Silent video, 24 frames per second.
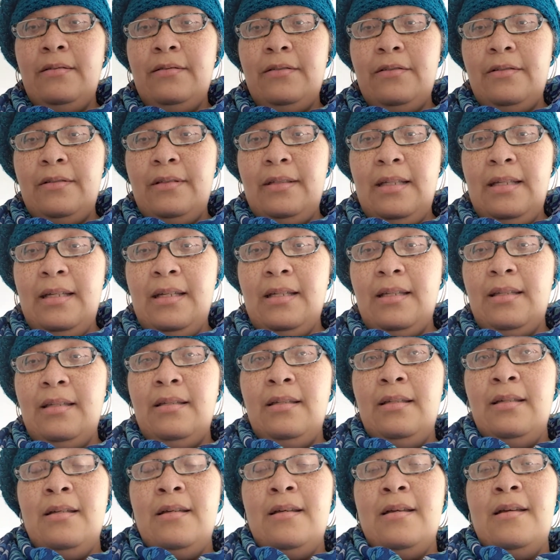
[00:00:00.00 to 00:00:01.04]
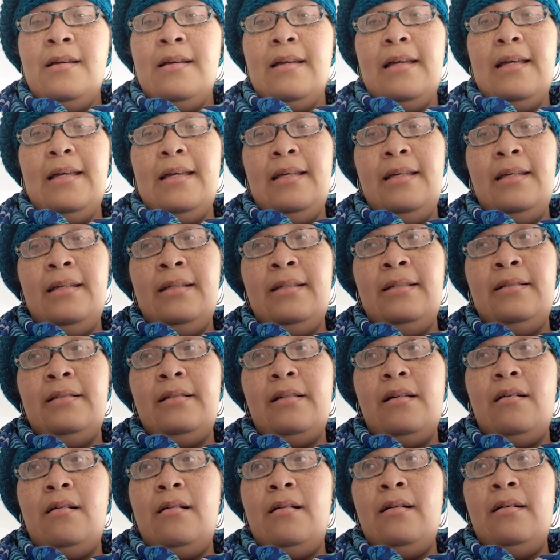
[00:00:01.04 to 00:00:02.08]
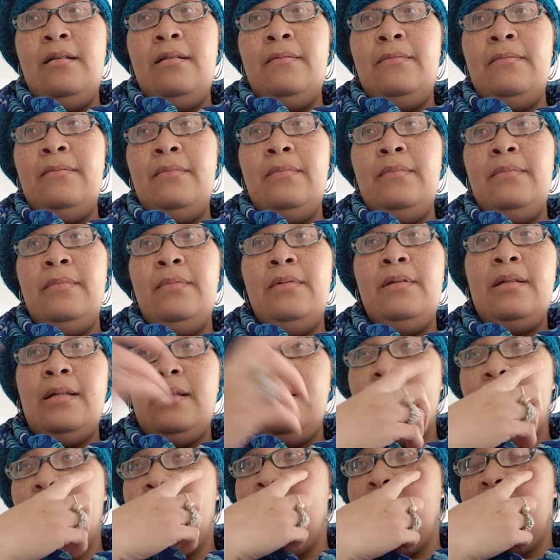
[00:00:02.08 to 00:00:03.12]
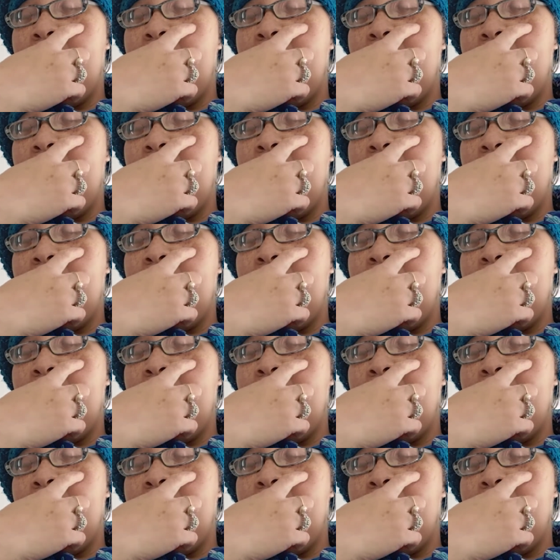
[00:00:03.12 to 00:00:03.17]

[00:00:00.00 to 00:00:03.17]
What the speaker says: They're thick and going